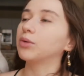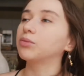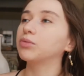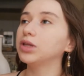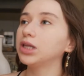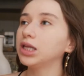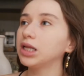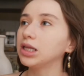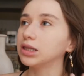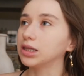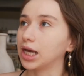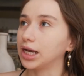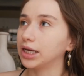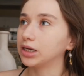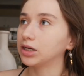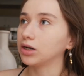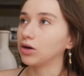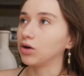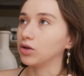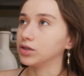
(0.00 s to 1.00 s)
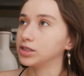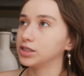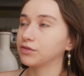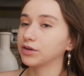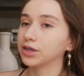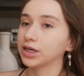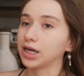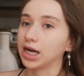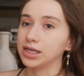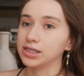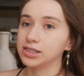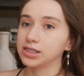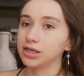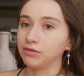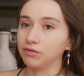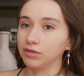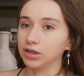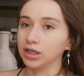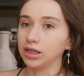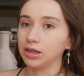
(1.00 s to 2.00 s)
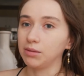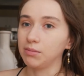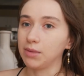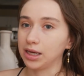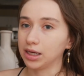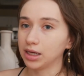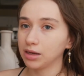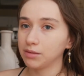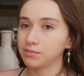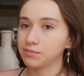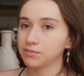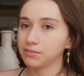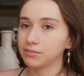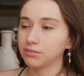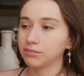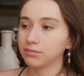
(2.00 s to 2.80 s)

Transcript: I really like all different kinds of Lily makeup